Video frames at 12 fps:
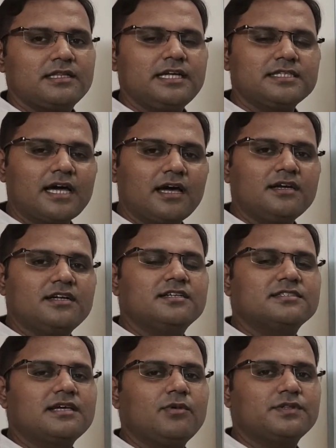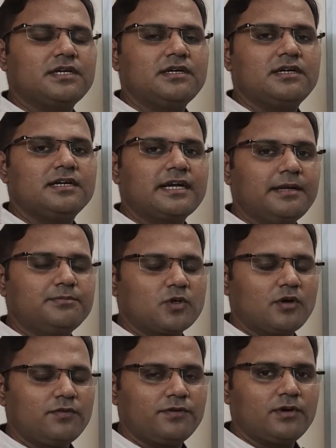These are some of the types
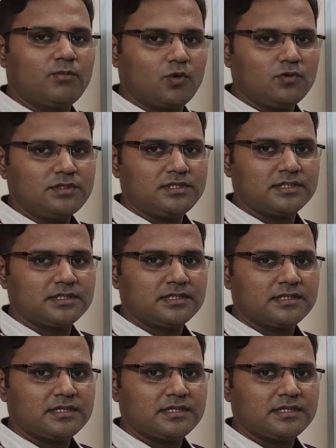of modes